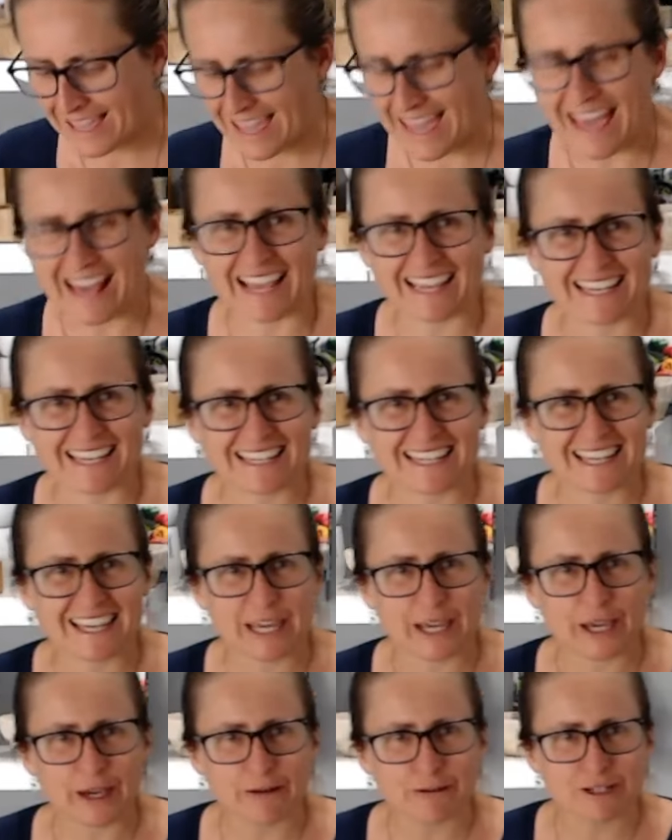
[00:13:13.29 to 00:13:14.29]
and I can
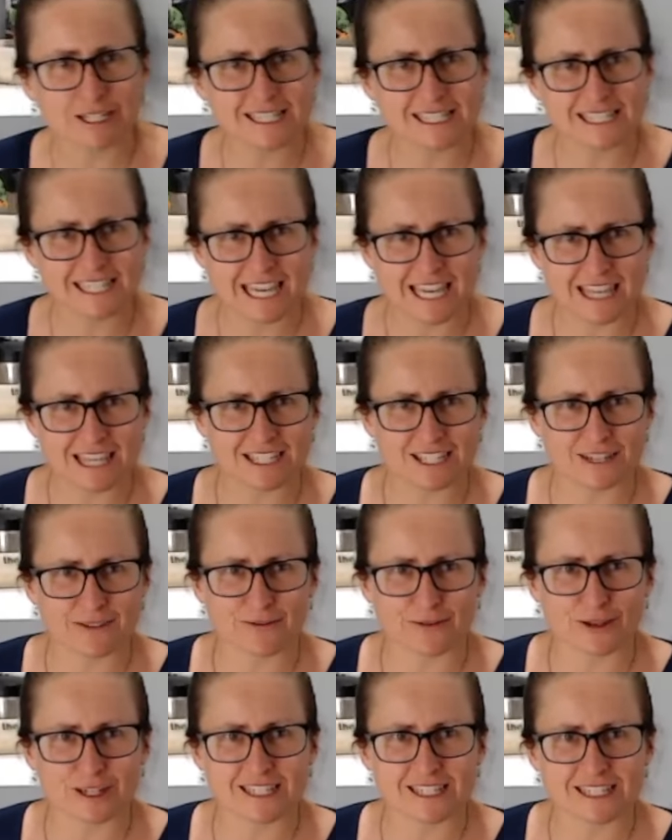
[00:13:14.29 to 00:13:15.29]
hear and see the
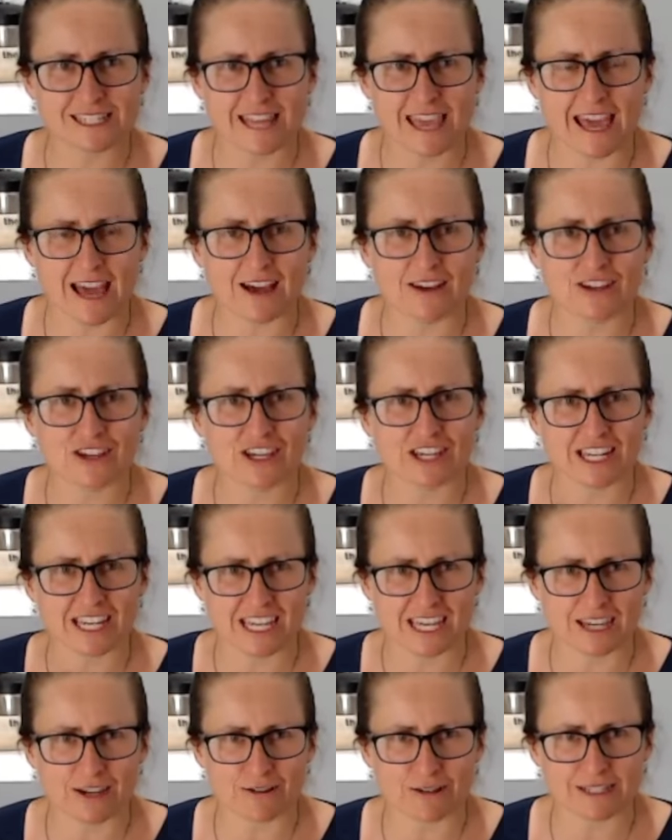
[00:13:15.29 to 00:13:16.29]
difference now. You can
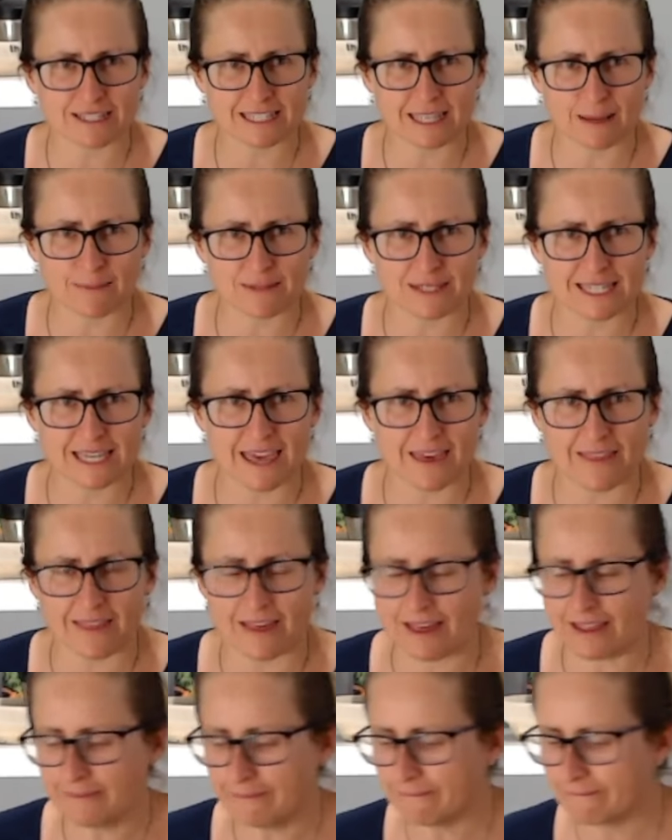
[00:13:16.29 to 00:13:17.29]
hear it's come together,